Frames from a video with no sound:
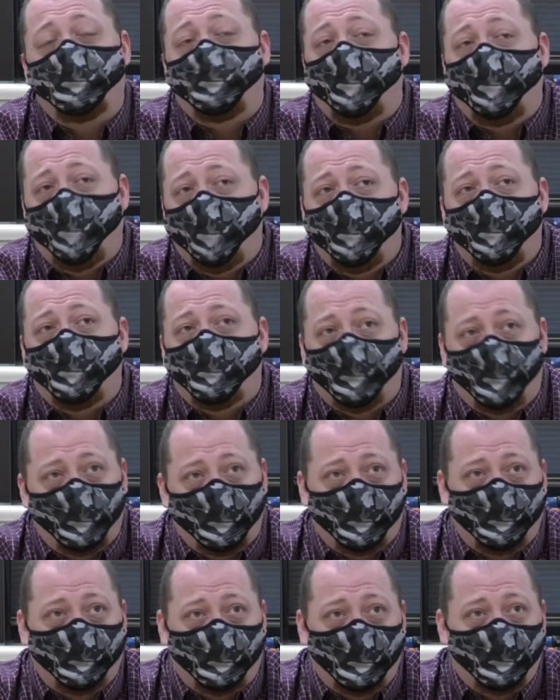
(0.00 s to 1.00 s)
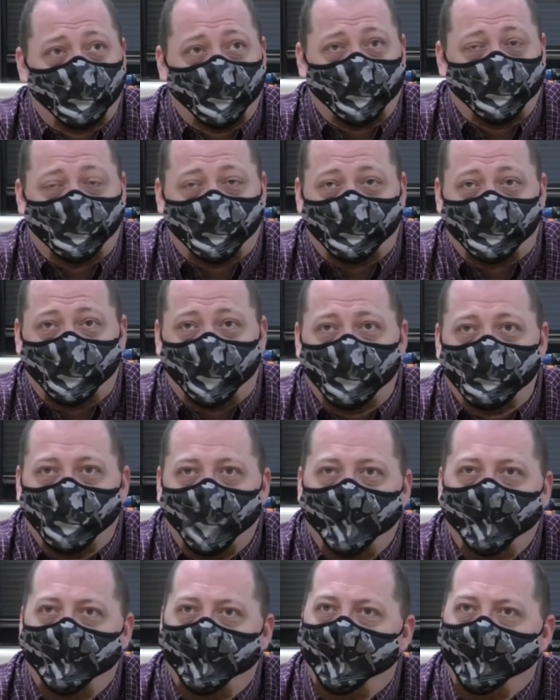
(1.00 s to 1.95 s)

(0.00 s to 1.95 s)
my 8-year-old is doing at the time.